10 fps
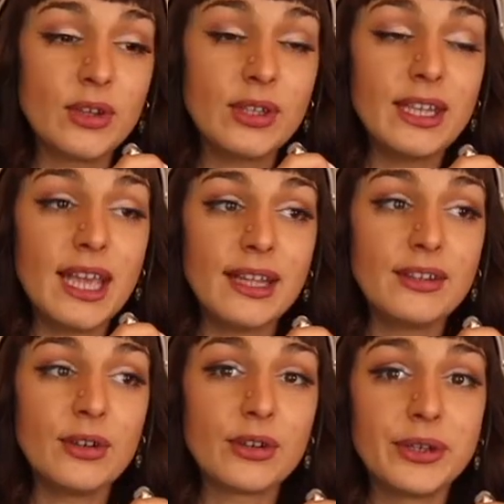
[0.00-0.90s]
So in the end,
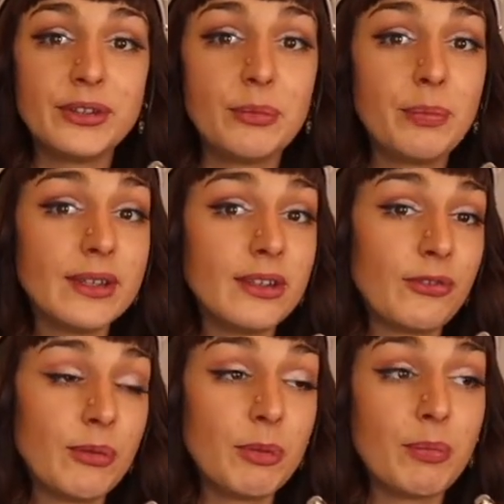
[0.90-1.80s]
you're going to build it
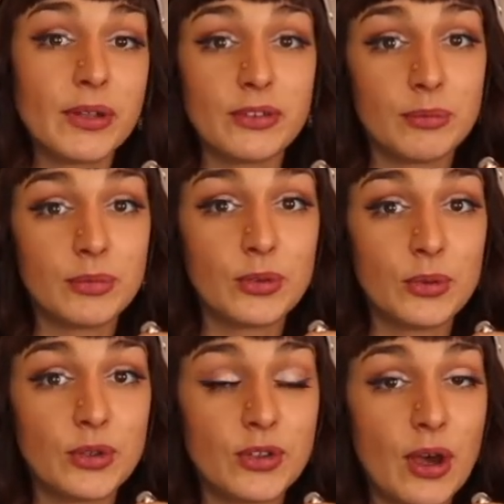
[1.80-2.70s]
from the bottom to
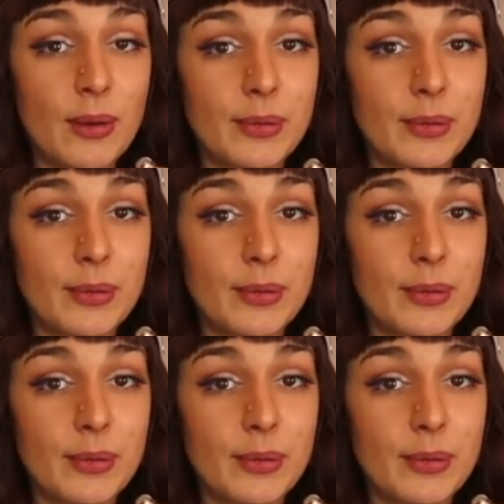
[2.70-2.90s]
the top.